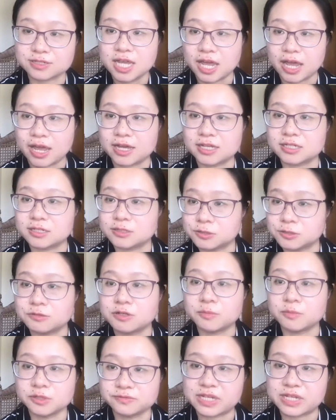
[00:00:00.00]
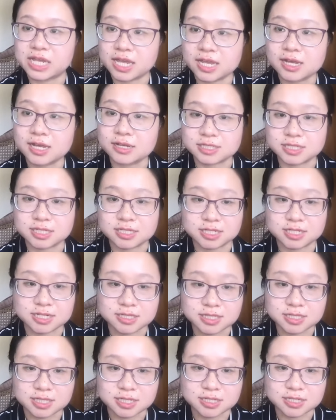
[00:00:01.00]
and to remove the
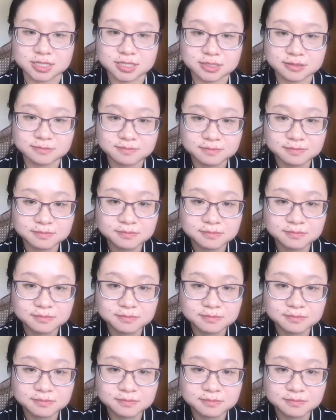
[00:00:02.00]
inconsistencies.